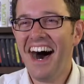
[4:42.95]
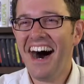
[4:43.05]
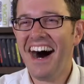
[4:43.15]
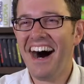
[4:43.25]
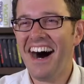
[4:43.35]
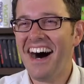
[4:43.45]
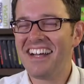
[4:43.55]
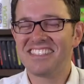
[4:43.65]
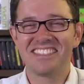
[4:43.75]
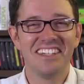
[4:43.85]
Ah,
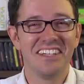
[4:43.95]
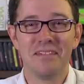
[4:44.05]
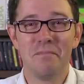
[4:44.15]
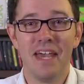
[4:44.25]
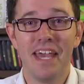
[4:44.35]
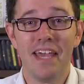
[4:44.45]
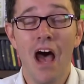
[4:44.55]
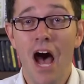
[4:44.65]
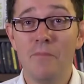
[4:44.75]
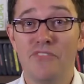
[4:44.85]
silly me.
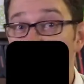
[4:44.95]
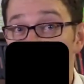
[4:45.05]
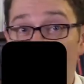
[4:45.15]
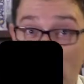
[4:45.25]
I'm such a